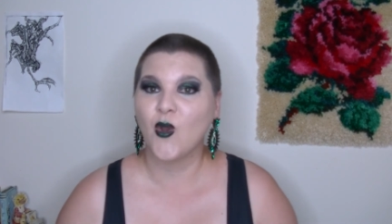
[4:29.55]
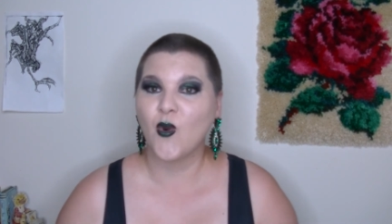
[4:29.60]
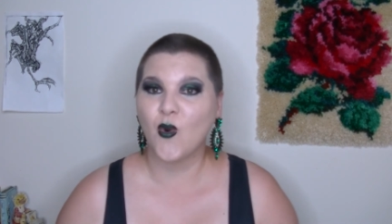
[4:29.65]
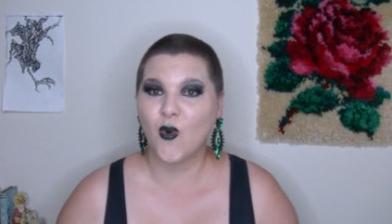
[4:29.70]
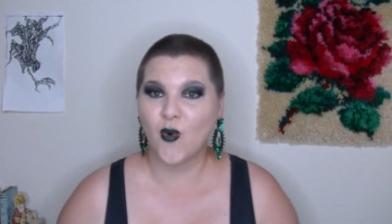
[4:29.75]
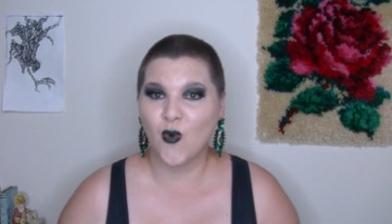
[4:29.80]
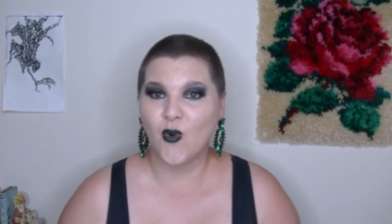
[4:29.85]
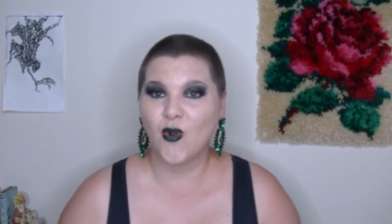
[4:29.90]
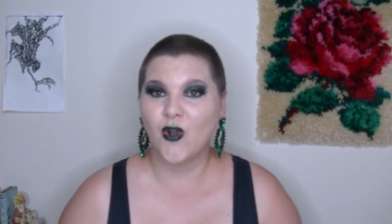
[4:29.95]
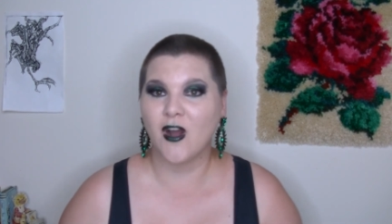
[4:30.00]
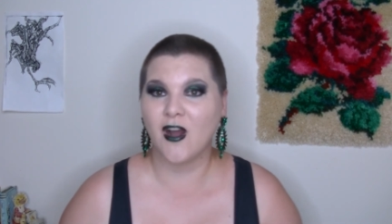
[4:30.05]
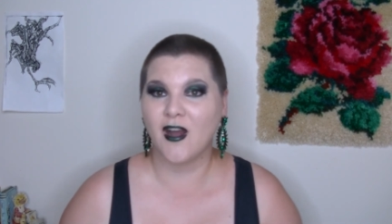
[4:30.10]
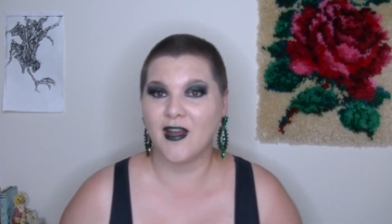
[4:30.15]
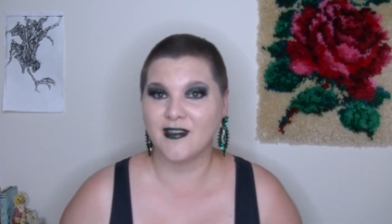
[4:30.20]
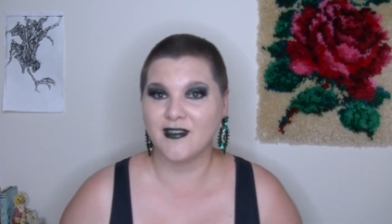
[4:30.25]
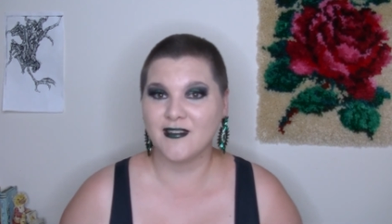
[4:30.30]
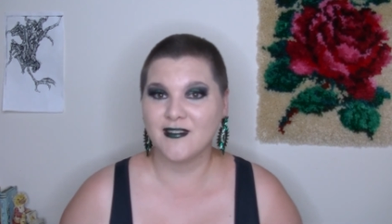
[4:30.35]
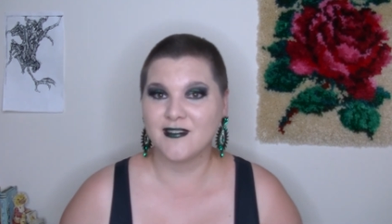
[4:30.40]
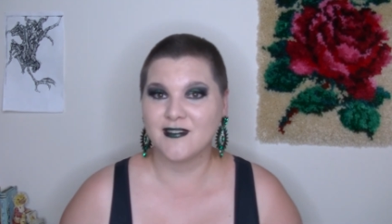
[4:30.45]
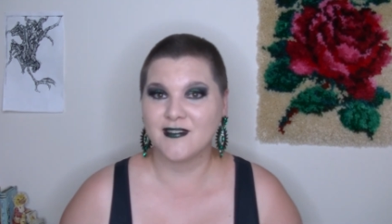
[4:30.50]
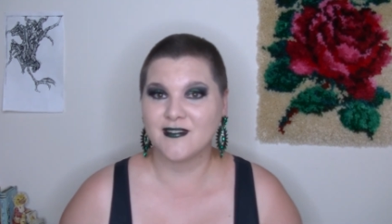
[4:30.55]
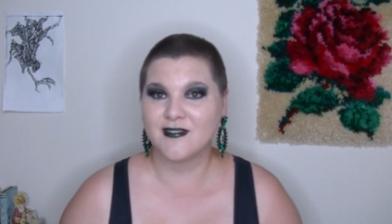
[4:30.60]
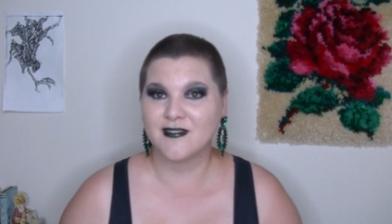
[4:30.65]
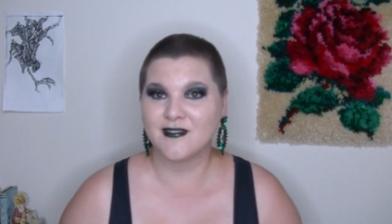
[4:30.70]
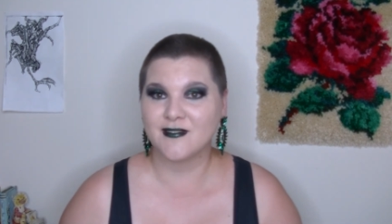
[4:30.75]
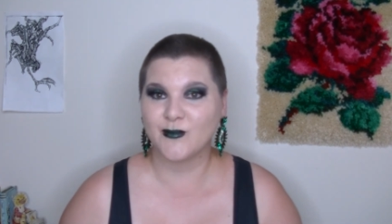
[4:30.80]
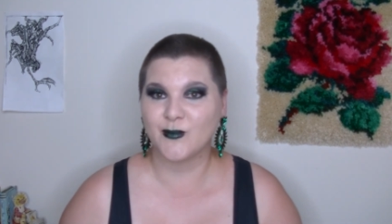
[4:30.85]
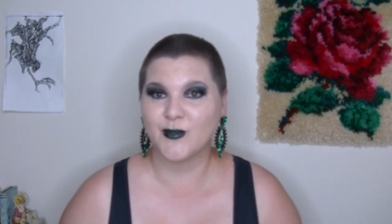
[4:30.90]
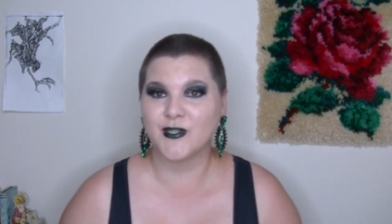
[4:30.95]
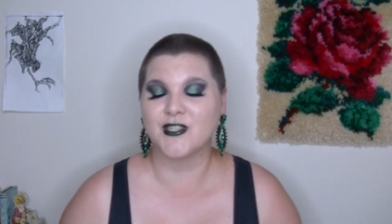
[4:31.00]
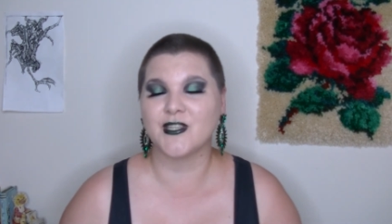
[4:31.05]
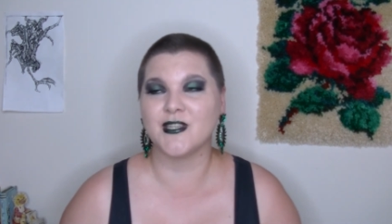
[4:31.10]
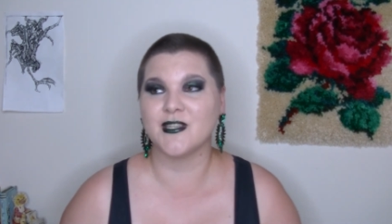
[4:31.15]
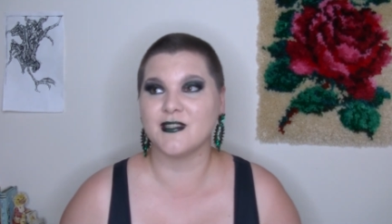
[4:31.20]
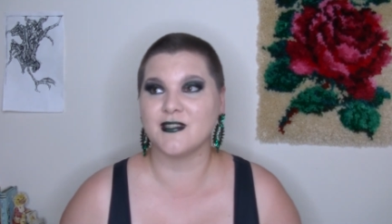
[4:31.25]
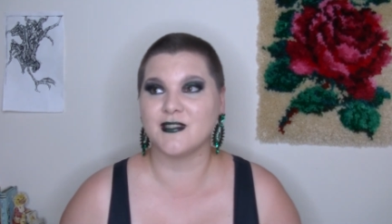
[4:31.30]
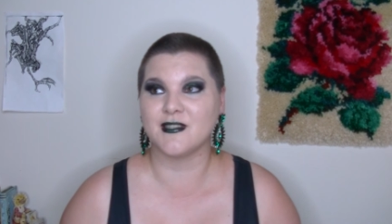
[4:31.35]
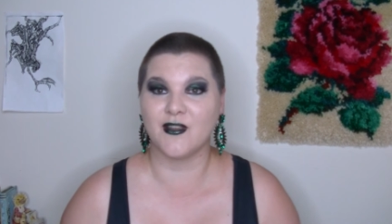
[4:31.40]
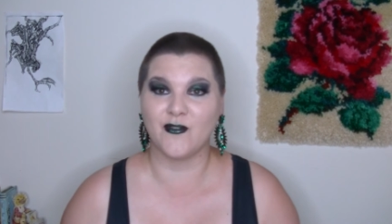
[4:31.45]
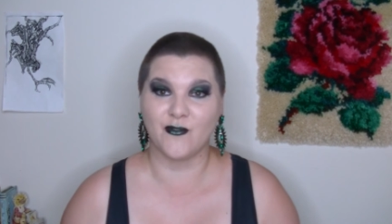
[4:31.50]
orchitis, which
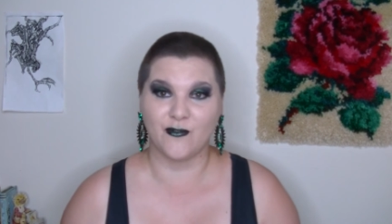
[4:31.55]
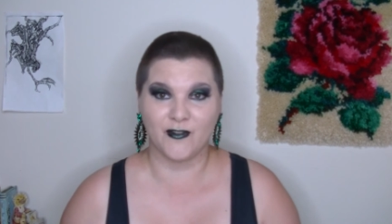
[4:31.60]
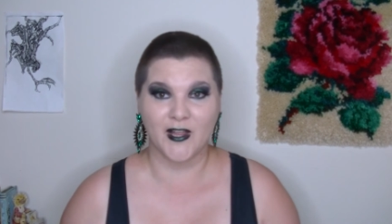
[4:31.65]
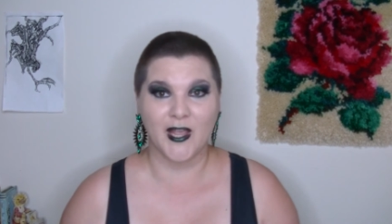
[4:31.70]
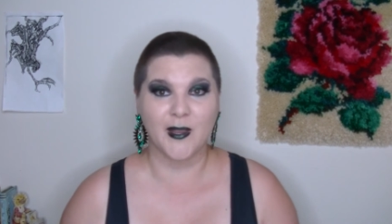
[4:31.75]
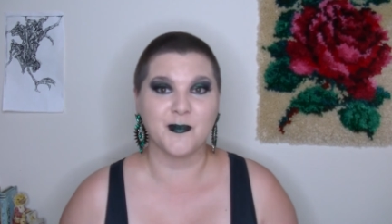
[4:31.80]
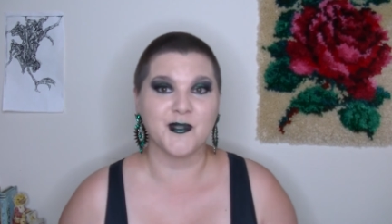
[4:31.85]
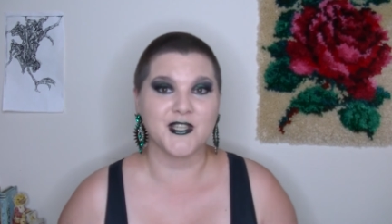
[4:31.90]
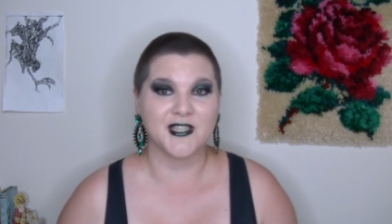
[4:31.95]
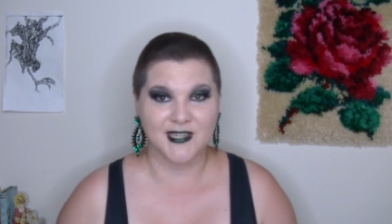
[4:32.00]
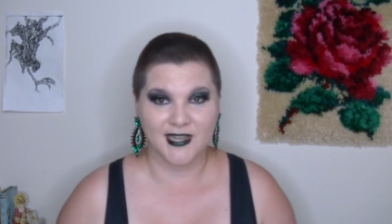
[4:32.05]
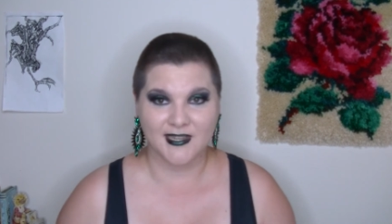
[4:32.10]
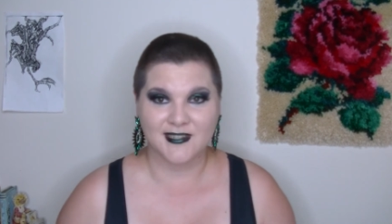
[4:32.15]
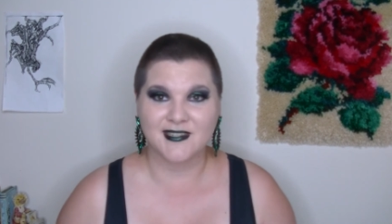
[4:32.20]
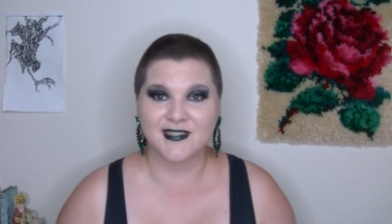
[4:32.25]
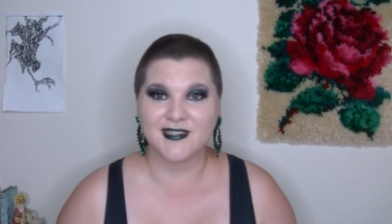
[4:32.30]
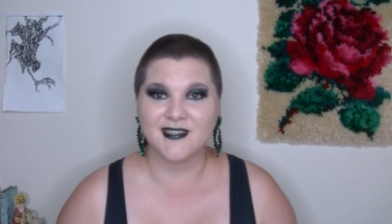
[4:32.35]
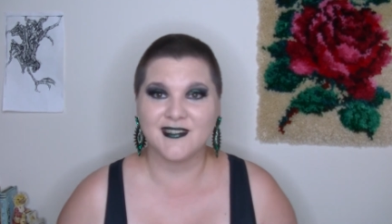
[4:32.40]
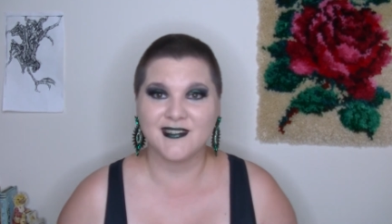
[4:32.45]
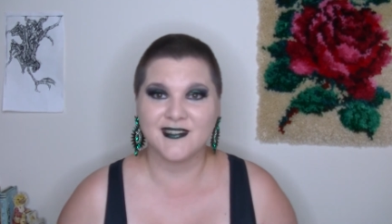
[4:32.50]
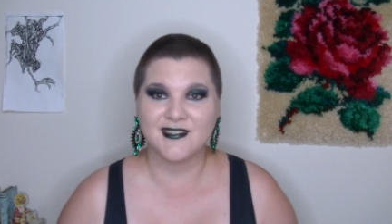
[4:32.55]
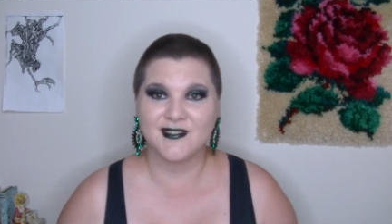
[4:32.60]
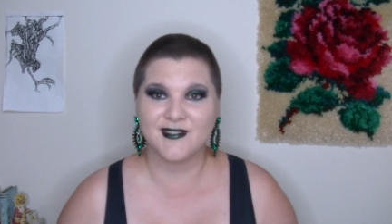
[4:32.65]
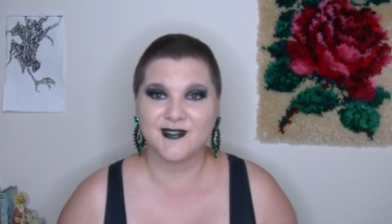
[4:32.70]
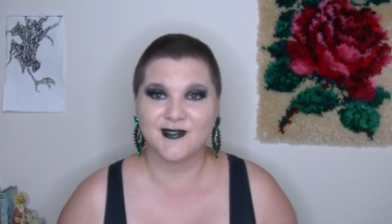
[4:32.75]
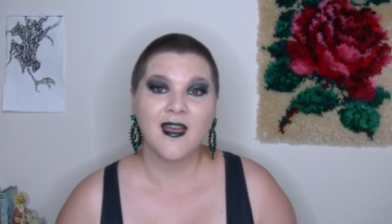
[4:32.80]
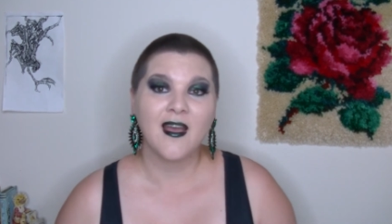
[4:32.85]
is inflamed testes,